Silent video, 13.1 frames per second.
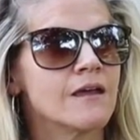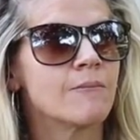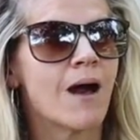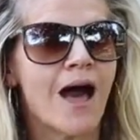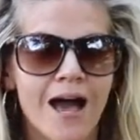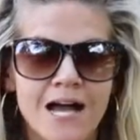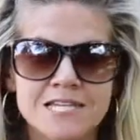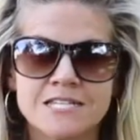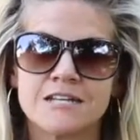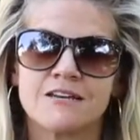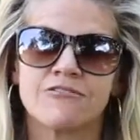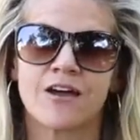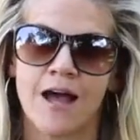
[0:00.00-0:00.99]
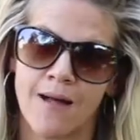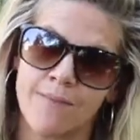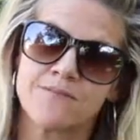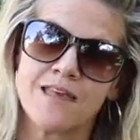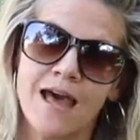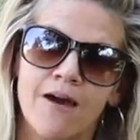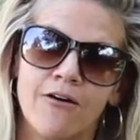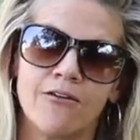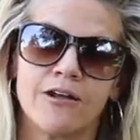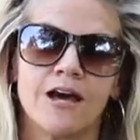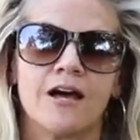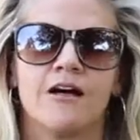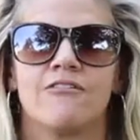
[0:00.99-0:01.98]
positive comes out
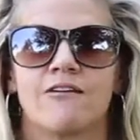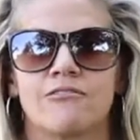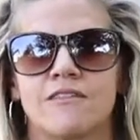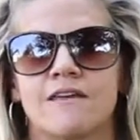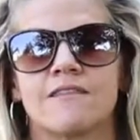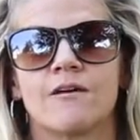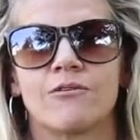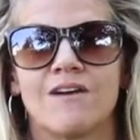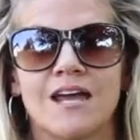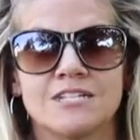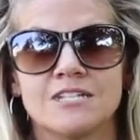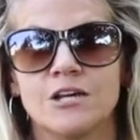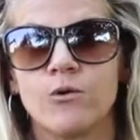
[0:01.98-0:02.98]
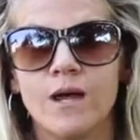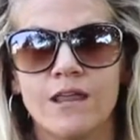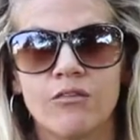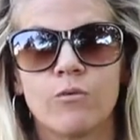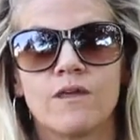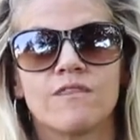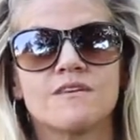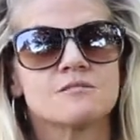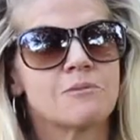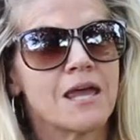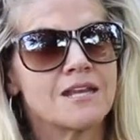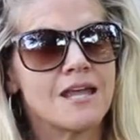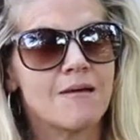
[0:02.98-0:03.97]
of everything that we've had to deal with with this
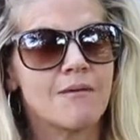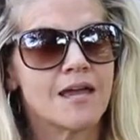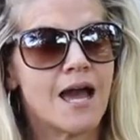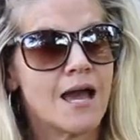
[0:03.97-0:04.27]
pandemic,